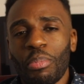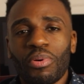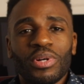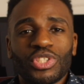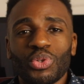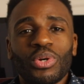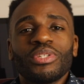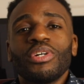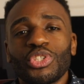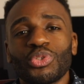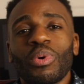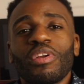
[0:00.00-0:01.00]
a
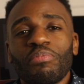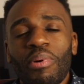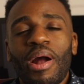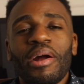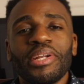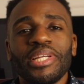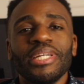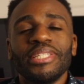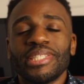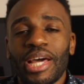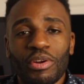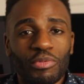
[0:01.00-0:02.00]
sort of priority
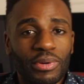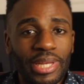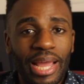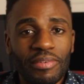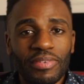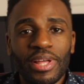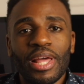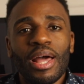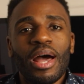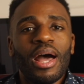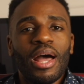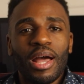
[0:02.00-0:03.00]
inside of our life.
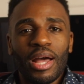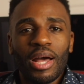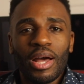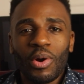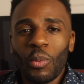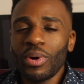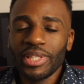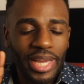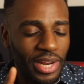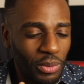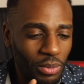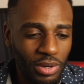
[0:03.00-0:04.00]
One thing
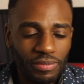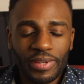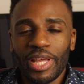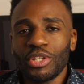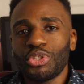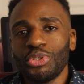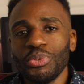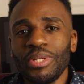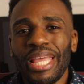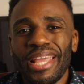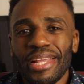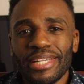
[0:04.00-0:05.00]
I don't want to forget too
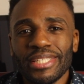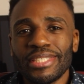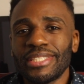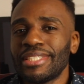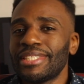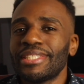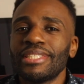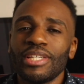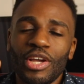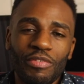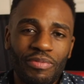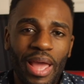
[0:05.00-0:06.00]
is
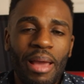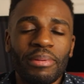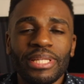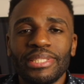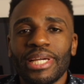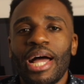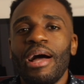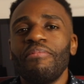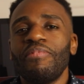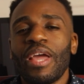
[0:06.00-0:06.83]
family time.